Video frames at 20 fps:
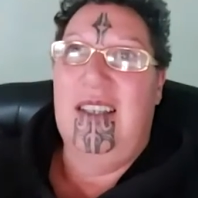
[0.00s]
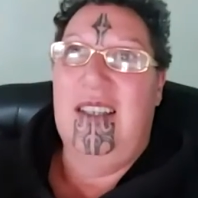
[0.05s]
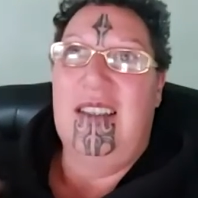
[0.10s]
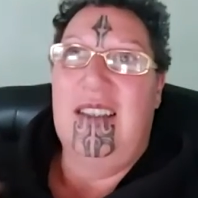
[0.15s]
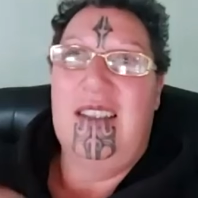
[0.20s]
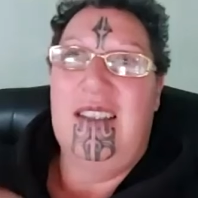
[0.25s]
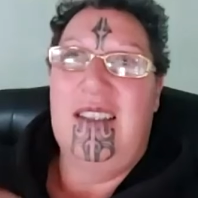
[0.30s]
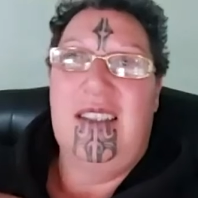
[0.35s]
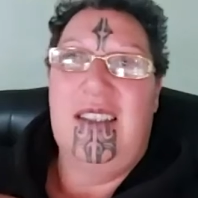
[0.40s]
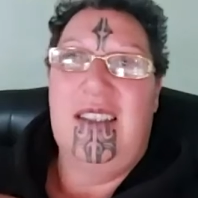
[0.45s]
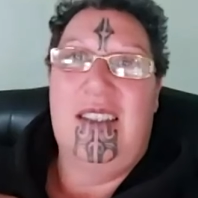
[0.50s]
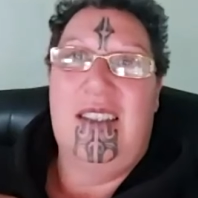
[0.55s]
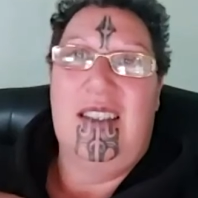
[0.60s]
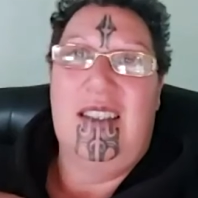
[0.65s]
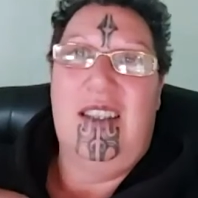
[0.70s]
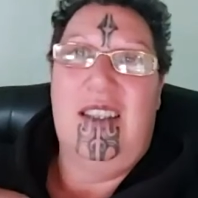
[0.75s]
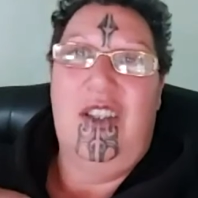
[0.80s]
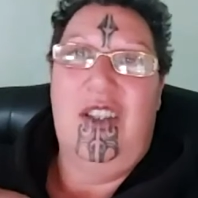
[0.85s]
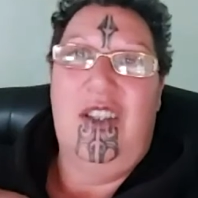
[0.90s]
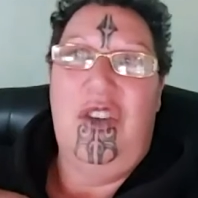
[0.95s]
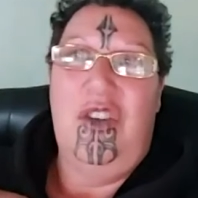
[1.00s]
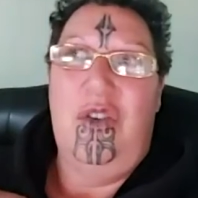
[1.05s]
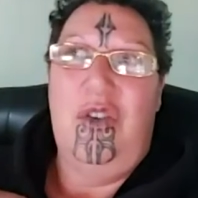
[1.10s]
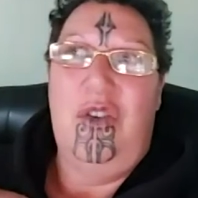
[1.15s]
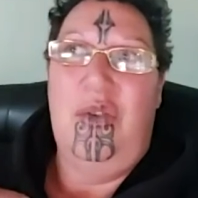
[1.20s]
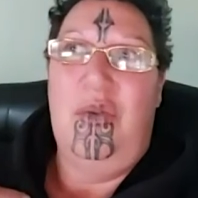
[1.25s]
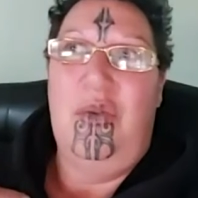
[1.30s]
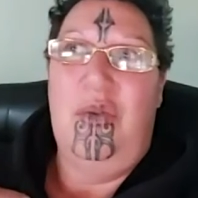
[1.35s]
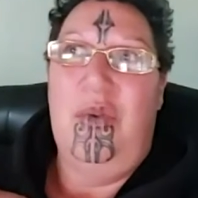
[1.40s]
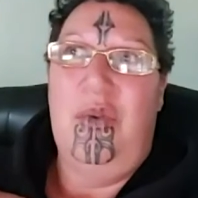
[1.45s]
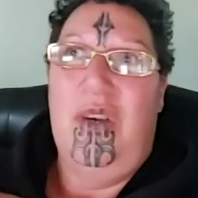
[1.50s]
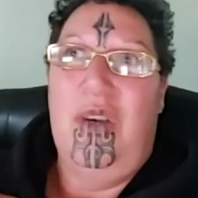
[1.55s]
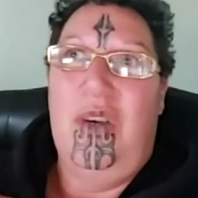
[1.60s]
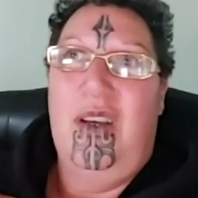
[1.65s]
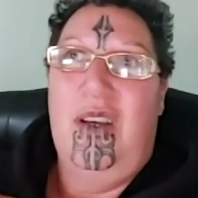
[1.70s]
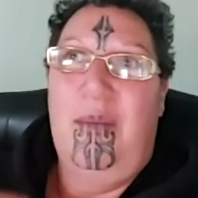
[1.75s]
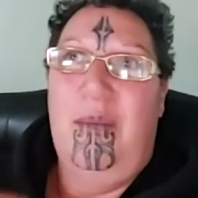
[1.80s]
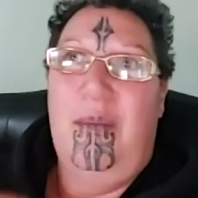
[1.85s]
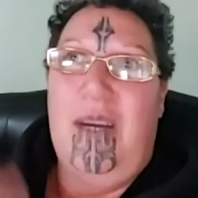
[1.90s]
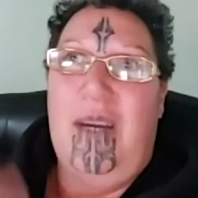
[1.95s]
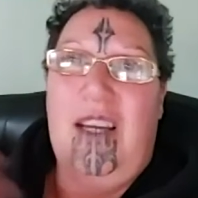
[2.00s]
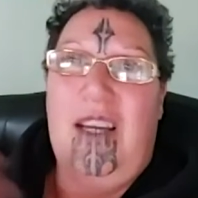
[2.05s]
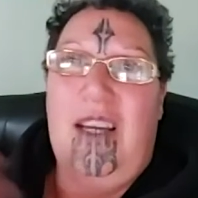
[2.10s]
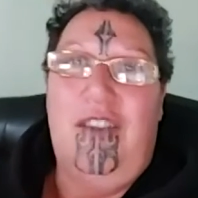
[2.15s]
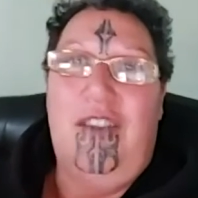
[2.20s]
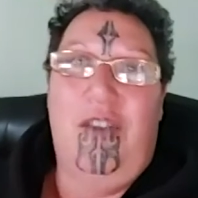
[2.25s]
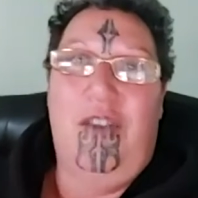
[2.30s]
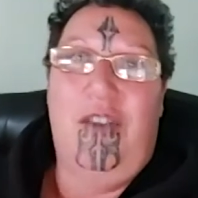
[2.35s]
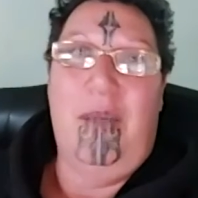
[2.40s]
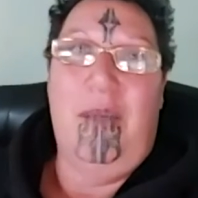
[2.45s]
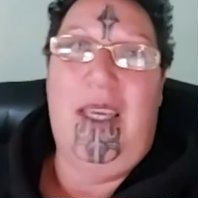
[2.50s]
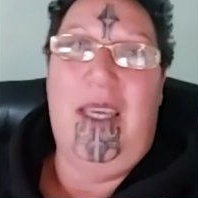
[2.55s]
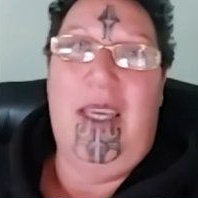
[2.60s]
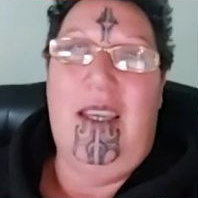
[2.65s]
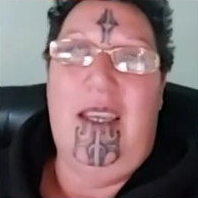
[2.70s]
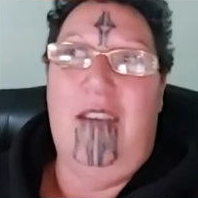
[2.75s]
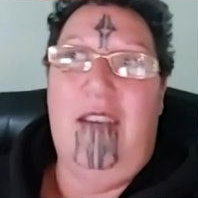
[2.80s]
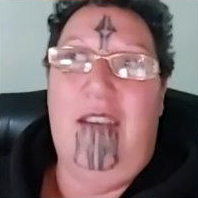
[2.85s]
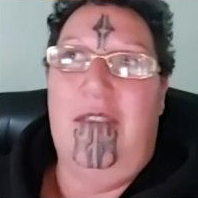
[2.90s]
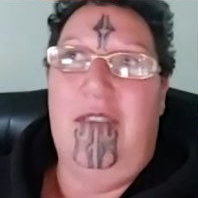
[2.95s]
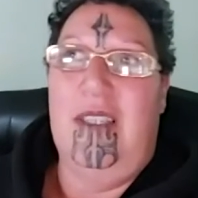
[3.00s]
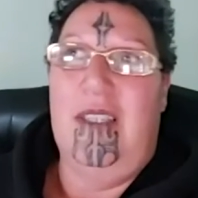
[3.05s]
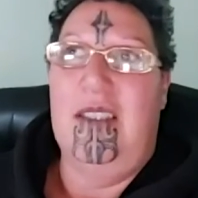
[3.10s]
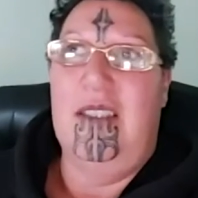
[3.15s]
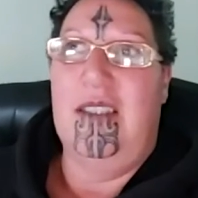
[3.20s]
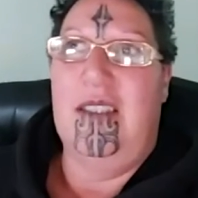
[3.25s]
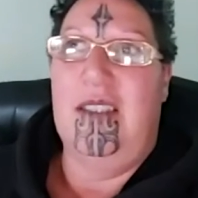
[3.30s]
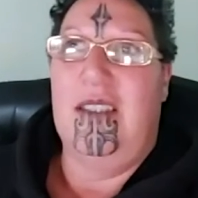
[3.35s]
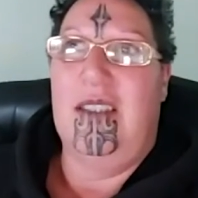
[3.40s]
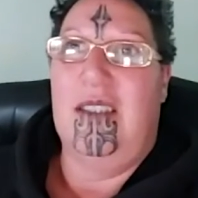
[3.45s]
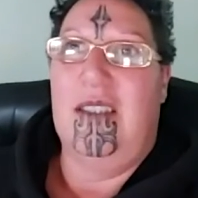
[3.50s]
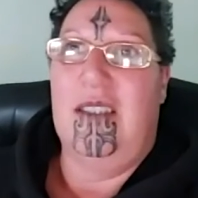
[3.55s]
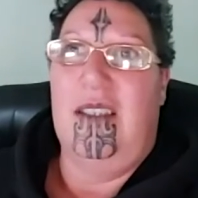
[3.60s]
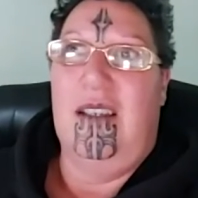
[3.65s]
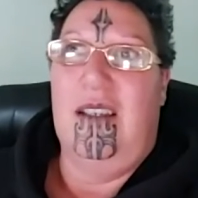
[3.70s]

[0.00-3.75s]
this the new path for me? If it is,